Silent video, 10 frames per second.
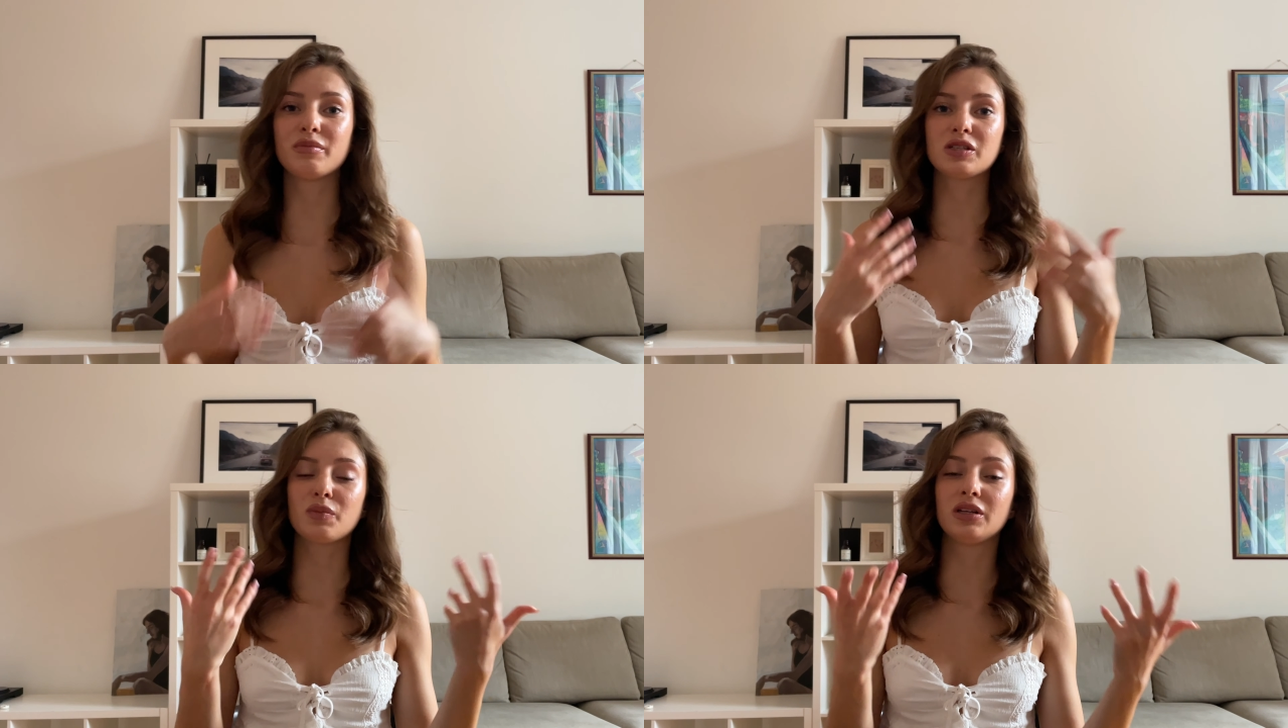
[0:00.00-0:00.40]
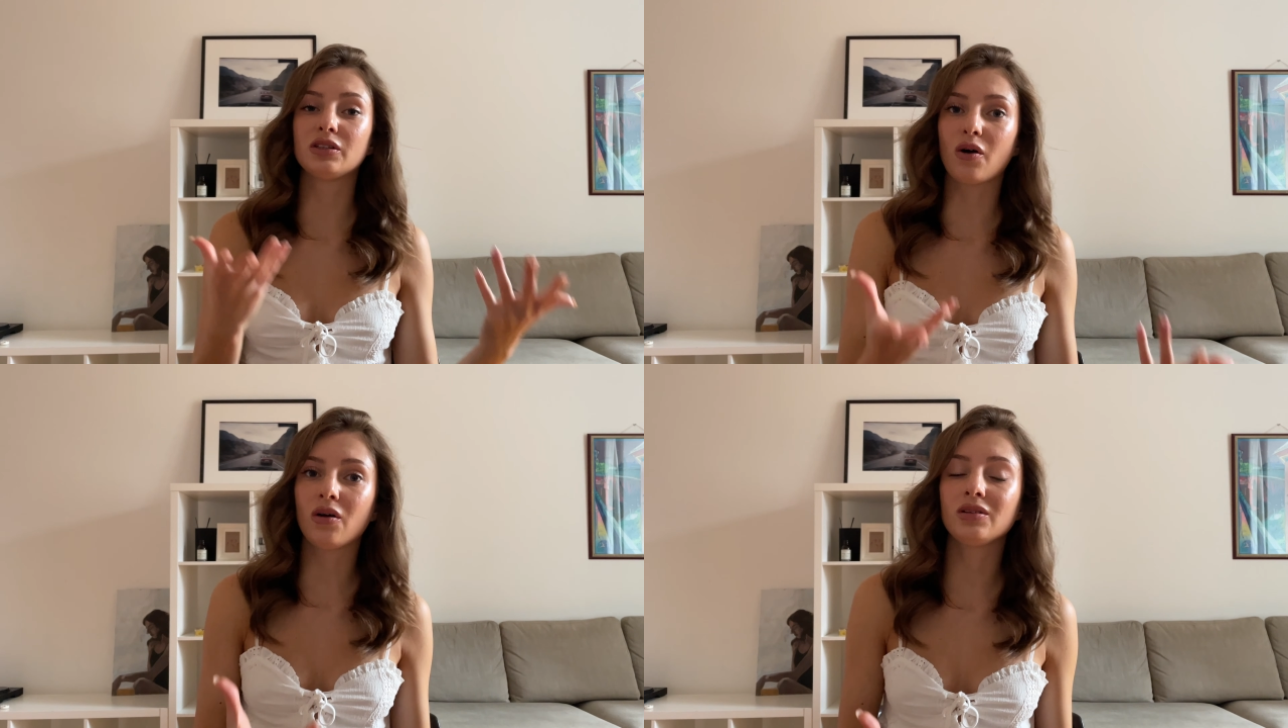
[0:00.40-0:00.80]
I spent
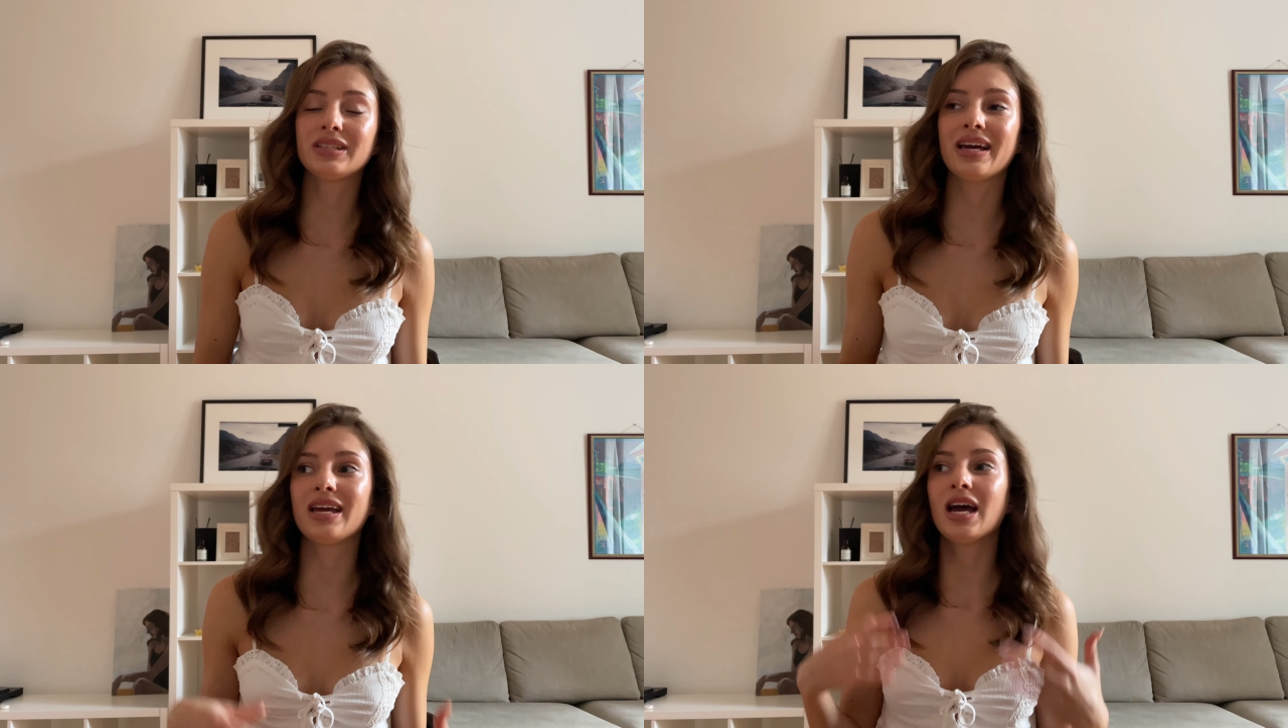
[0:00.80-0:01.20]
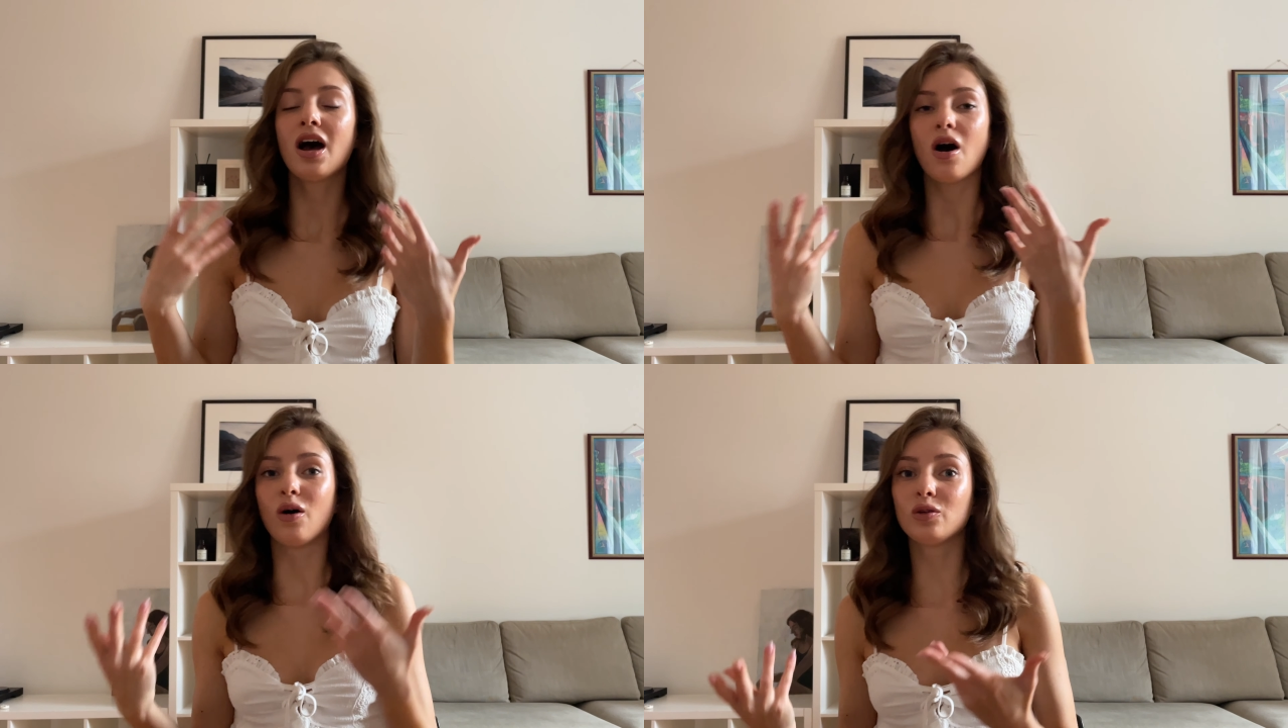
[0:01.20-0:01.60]
all day,
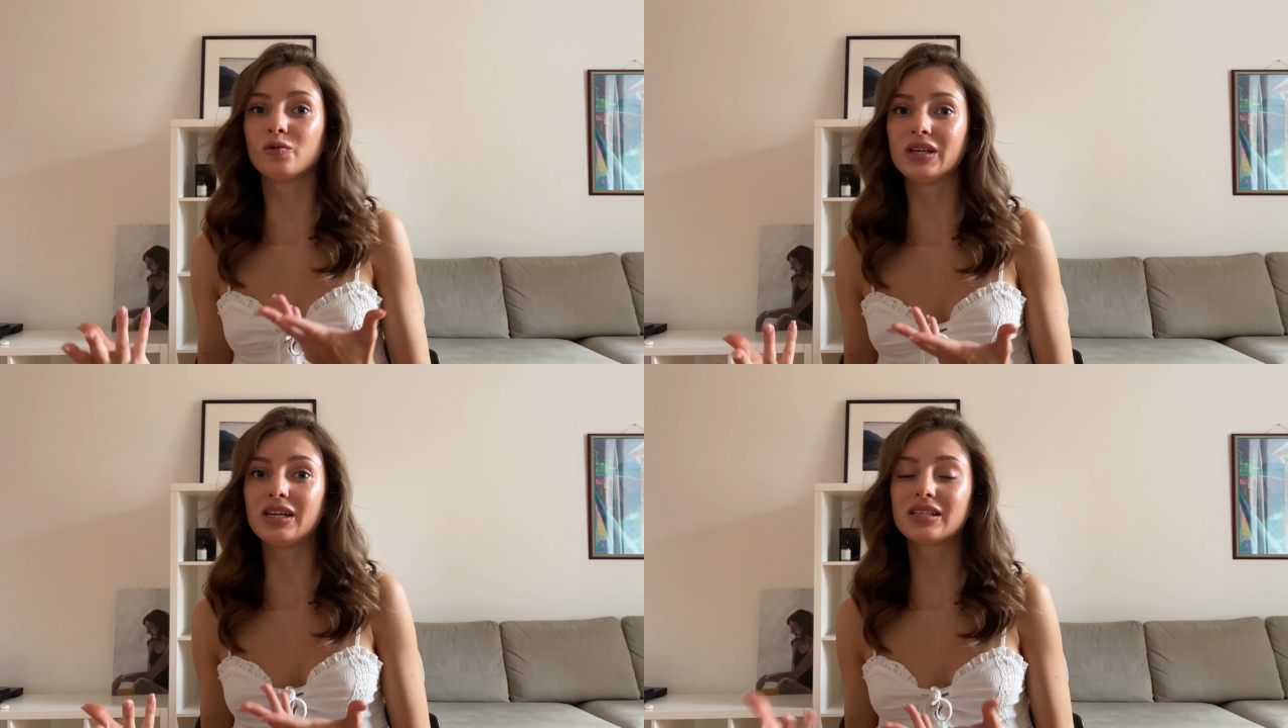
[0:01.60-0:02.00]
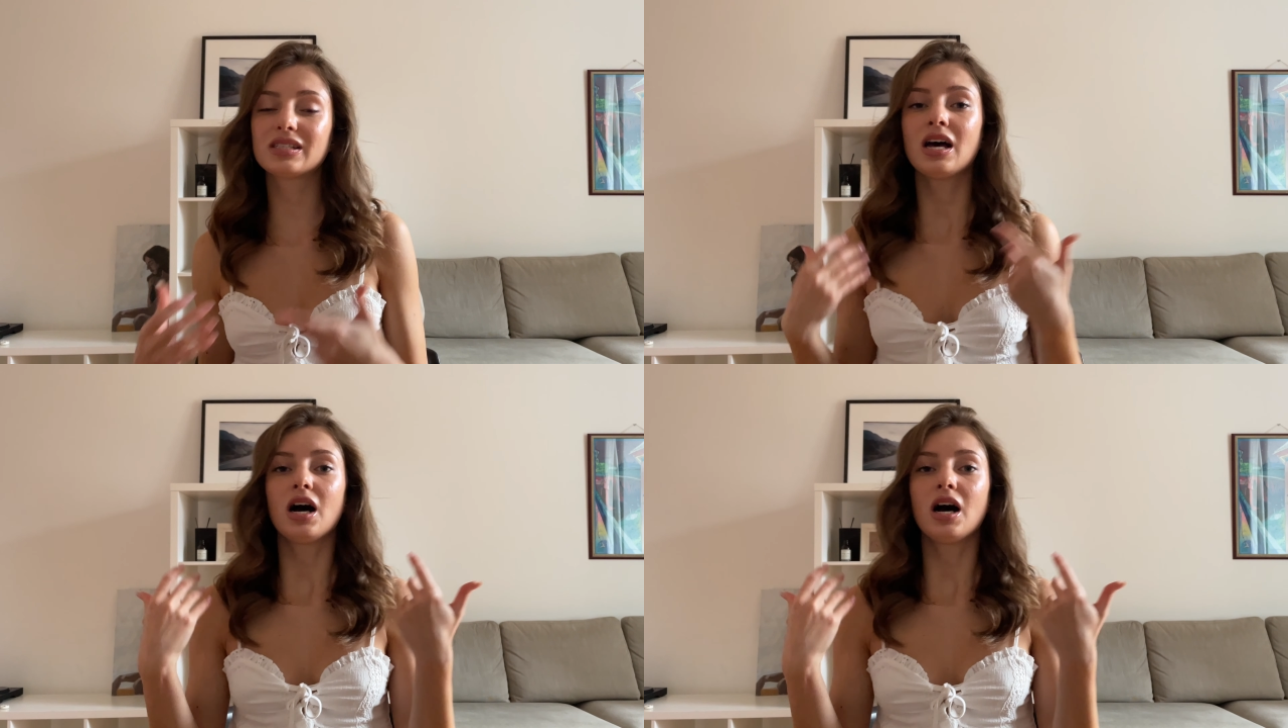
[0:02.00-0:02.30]
all weeks